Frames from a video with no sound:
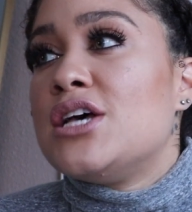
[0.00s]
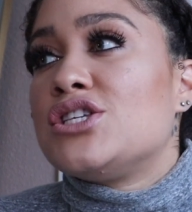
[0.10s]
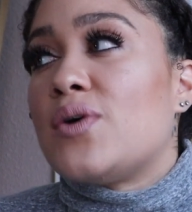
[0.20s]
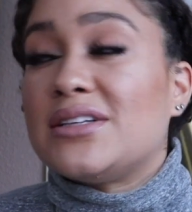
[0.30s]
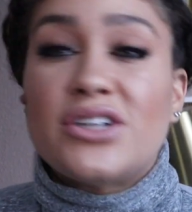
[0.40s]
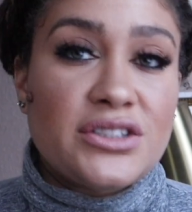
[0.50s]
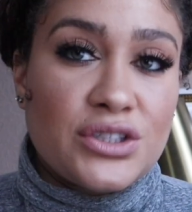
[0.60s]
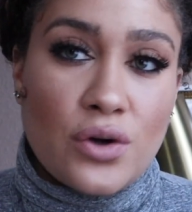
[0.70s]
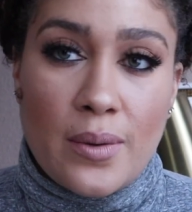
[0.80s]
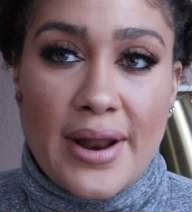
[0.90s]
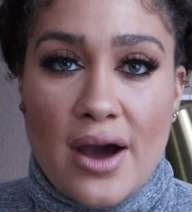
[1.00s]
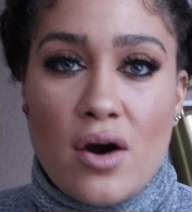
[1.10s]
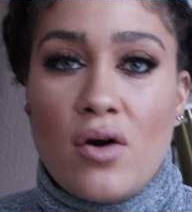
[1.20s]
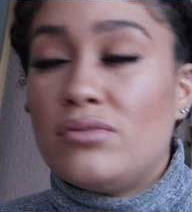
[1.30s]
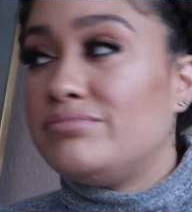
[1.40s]
So I started to grow it
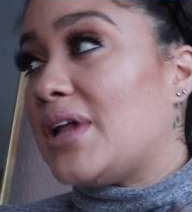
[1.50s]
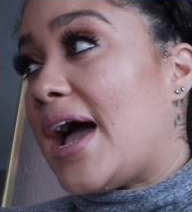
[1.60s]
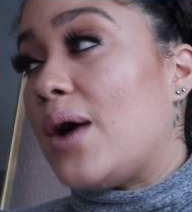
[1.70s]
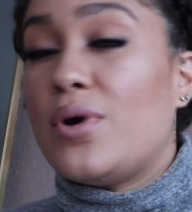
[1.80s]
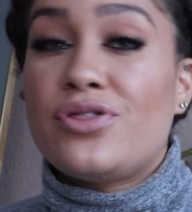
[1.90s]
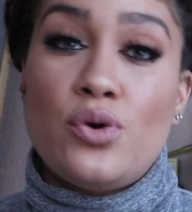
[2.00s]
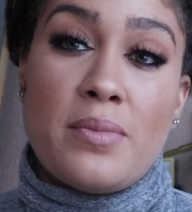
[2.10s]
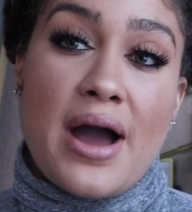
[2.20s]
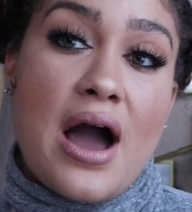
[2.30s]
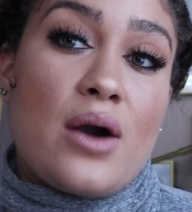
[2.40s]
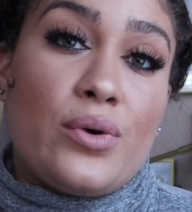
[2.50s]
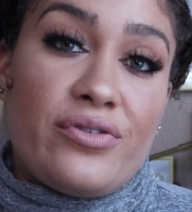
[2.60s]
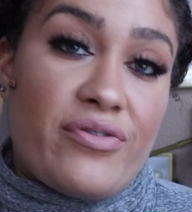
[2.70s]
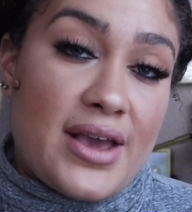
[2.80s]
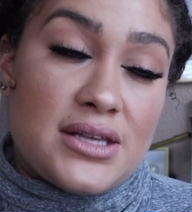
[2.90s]
out. I went through my awkward
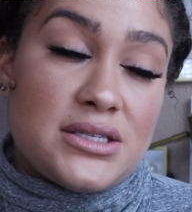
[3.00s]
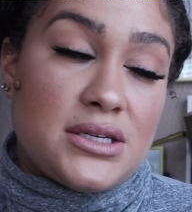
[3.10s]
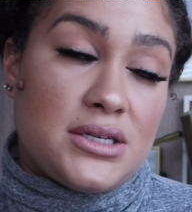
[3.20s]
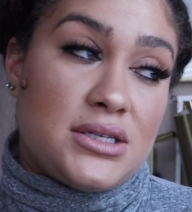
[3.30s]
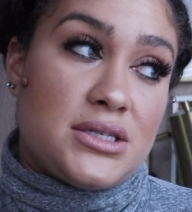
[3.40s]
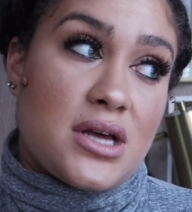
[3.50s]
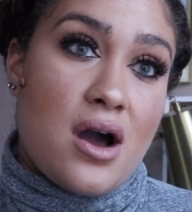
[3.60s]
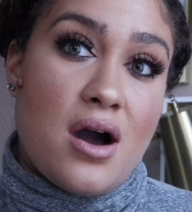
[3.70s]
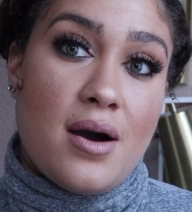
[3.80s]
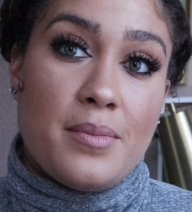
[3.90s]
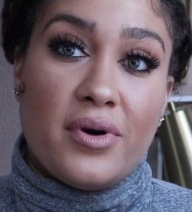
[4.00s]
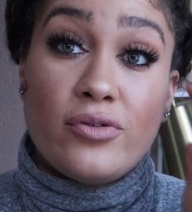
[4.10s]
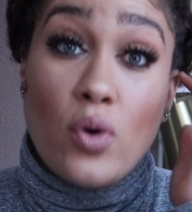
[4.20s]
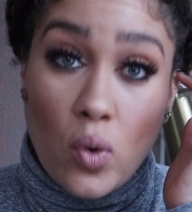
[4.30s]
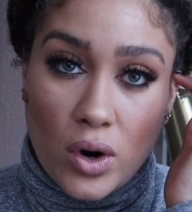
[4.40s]
phases, of
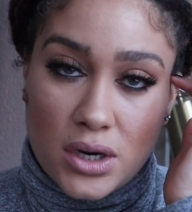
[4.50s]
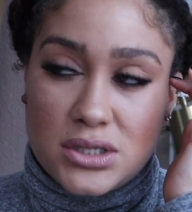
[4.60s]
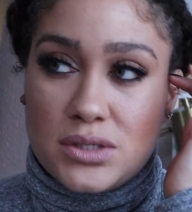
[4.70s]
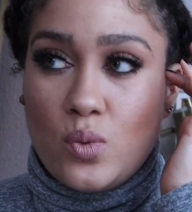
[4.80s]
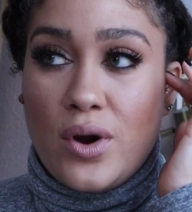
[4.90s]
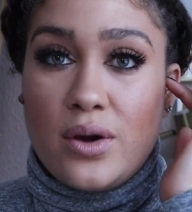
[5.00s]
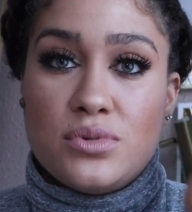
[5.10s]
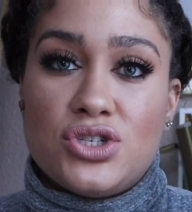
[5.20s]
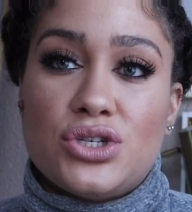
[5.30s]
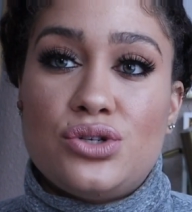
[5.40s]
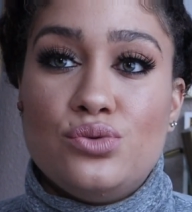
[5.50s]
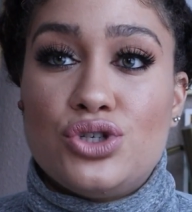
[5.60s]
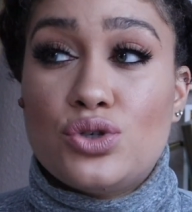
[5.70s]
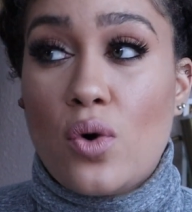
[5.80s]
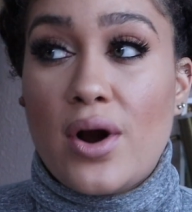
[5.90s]
course, where it was just too
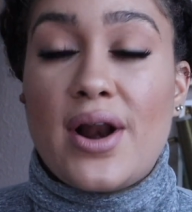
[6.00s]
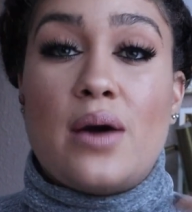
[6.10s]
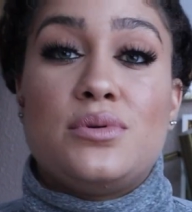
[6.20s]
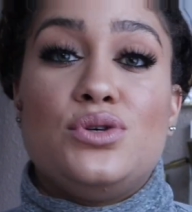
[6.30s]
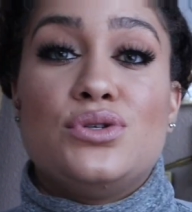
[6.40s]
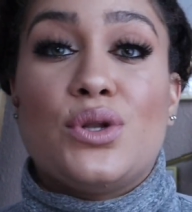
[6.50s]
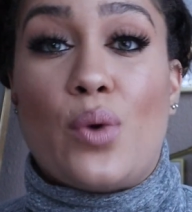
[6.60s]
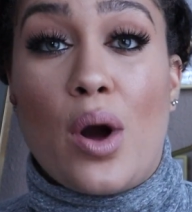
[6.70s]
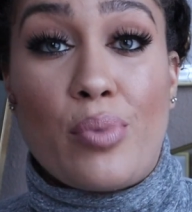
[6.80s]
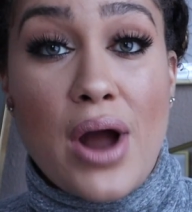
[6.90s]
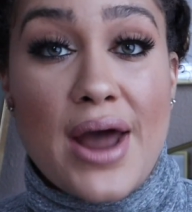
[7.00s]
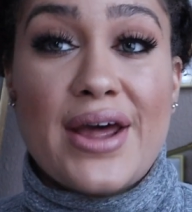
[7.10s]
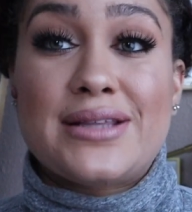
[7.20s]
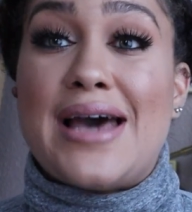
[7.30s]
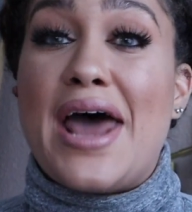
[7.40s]
short. I was using the wrong
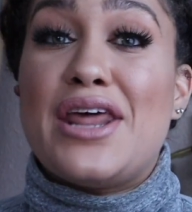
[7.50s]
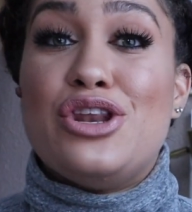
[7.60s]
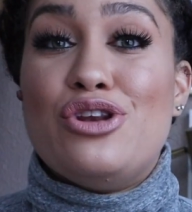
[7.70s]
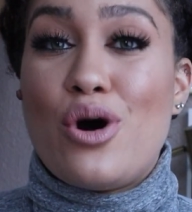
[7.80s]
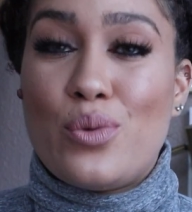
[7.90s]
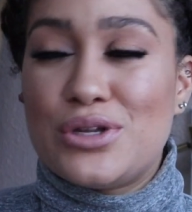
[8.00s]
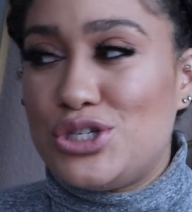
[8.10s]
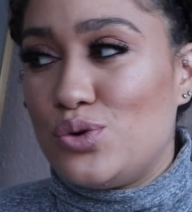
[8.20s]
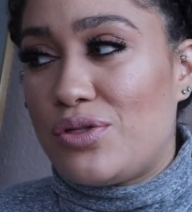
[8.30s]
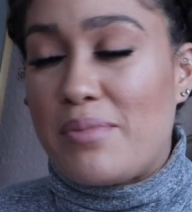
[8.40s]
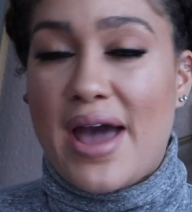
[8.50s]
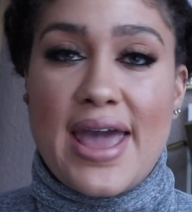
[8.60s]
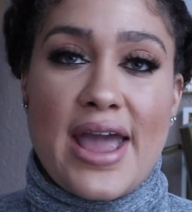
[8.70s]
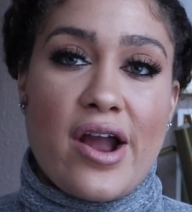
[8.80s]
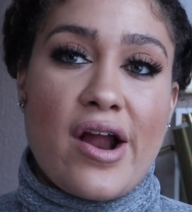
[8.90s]
product. I didn't know what to do with my
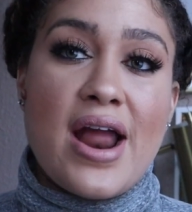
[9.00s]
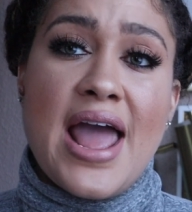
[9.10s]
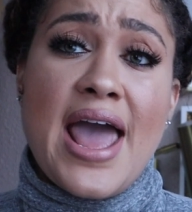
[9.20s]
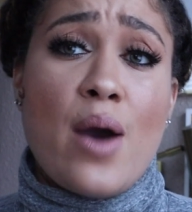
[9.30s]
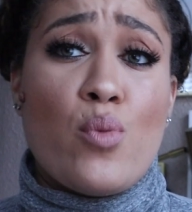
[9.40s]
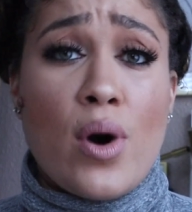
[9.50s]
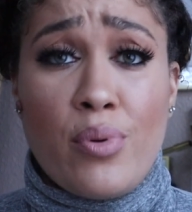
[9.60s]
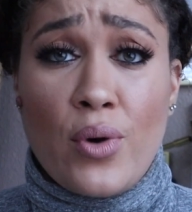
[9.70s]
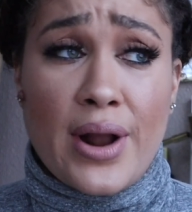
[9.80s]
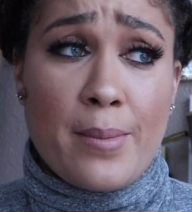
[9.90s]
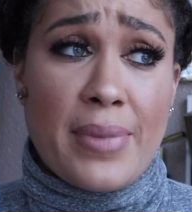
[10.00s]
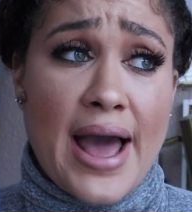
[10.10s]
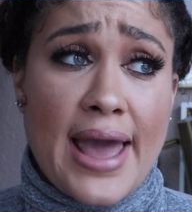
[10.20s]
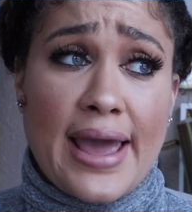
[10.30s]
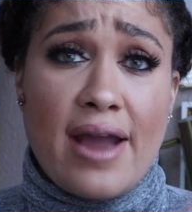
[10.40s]
hair. At one point, I'm
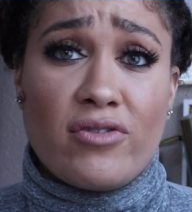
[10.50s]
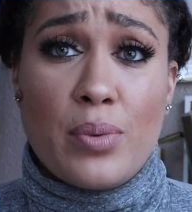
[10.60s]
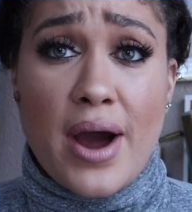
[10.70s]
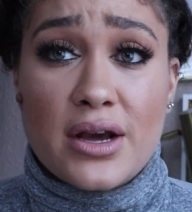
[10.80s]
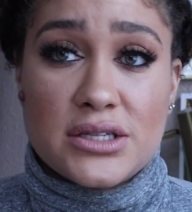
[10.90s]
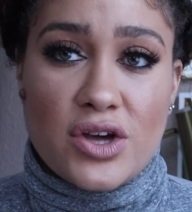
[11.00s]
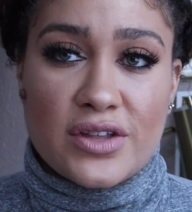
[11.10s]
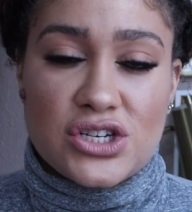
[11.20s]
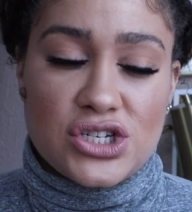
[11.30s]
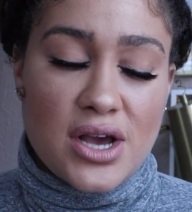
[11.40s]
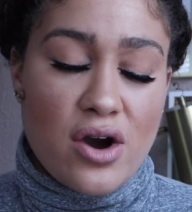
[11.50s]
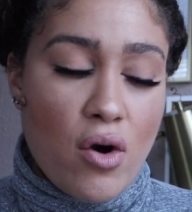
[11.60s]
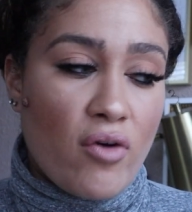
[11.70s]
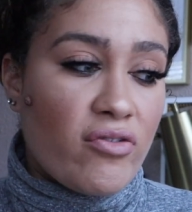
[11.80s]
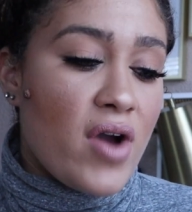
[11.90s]
buying every product on the
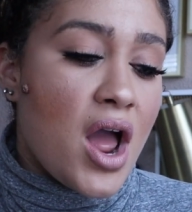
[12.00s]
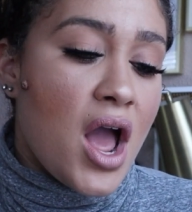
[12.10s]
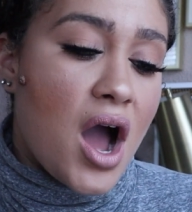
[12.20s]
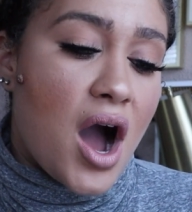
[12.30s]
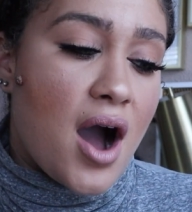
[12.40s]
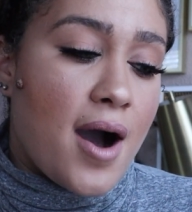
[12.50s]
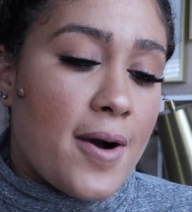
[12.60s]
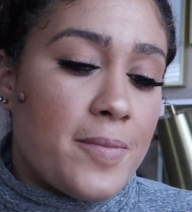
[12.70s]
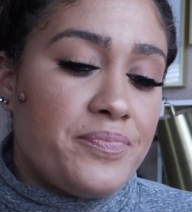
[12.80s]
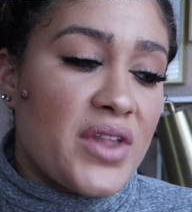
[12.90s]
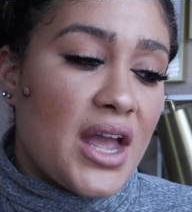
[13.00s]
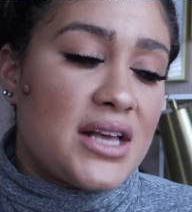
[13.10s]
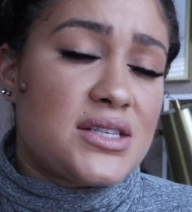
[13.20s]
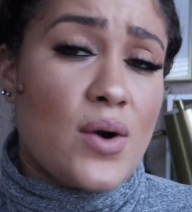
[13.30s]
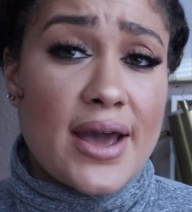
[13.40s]
shelf. And
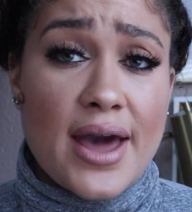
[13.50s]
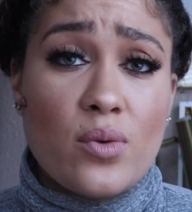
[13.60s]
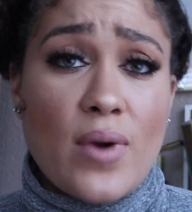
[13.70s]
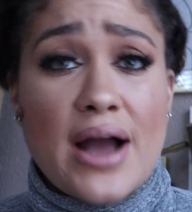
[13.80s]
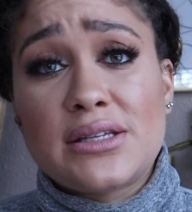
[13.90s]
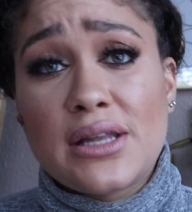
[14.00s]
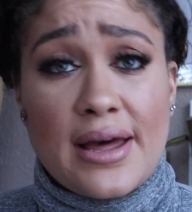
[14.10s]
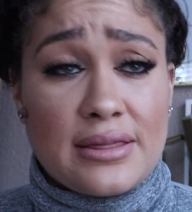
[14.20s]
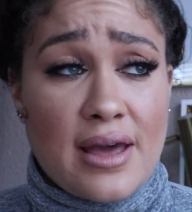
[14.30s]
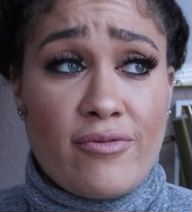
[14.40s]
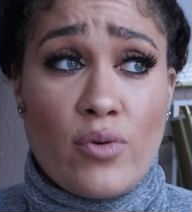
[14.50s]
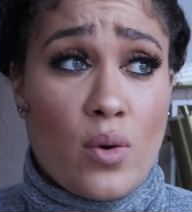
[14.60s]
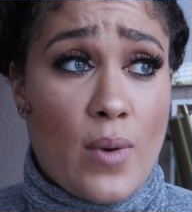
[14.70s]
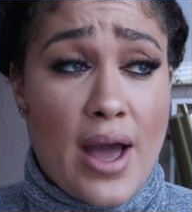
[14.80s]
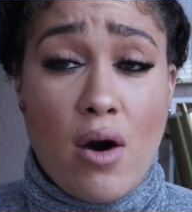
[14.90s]
so I kind of rocked it like that for a
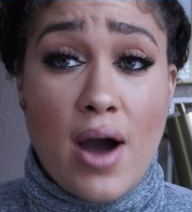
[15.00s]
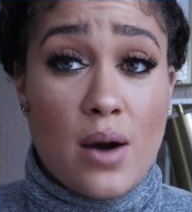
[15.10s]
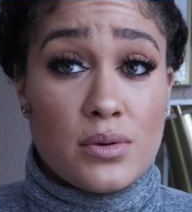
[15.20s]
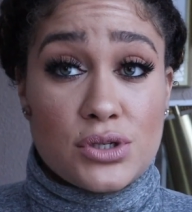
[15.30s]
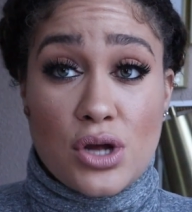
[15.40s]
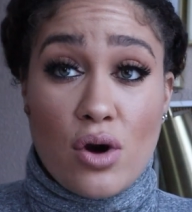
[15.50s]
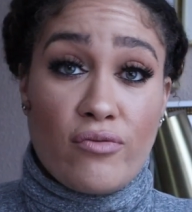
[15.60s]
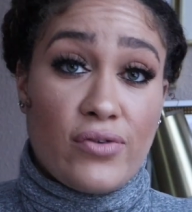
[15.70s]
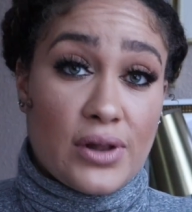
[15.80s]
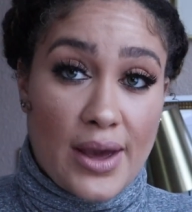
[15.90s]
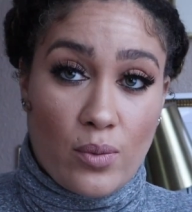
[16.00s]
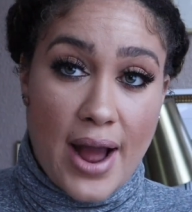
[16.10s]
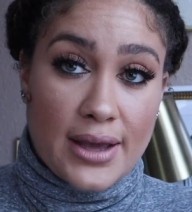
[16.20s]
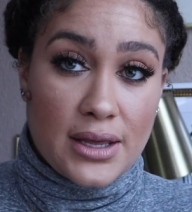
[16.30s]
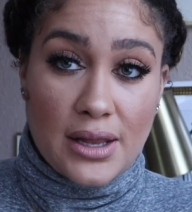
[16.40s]
while. I was known for like
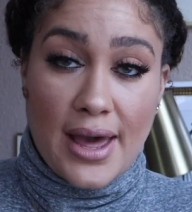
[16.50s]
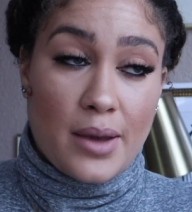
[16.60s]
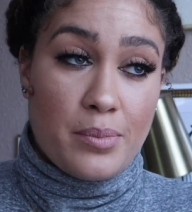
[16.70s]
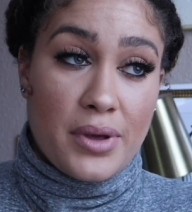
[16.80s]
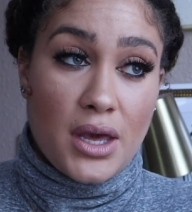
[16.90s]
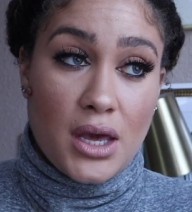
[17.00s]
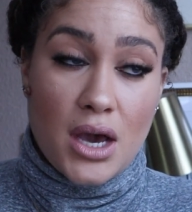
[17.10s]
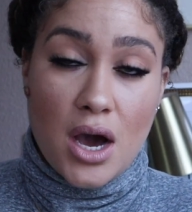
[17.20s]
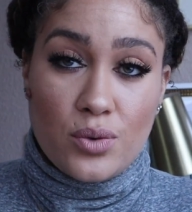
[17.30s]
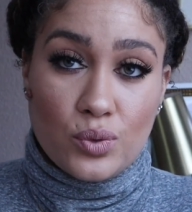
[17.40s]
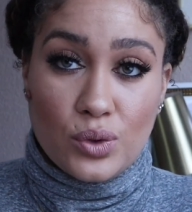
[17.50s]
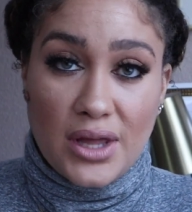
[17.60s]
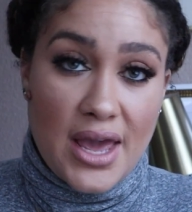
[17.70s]
rocking like big, unruly